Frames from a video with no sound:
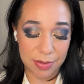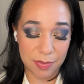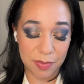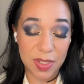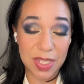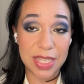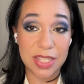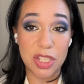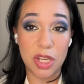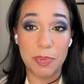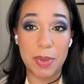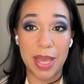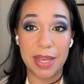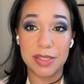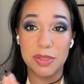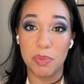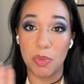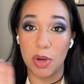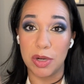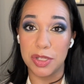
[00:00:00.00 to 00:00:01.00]
TJ
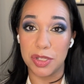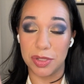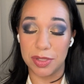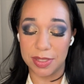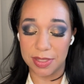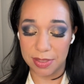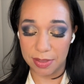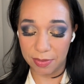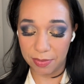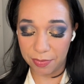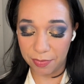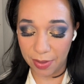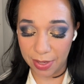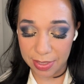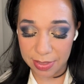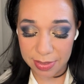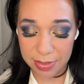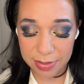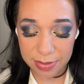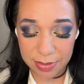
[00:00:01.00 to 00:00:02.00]
Maxx Marshalls
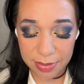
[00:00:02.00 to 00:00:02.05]
finds.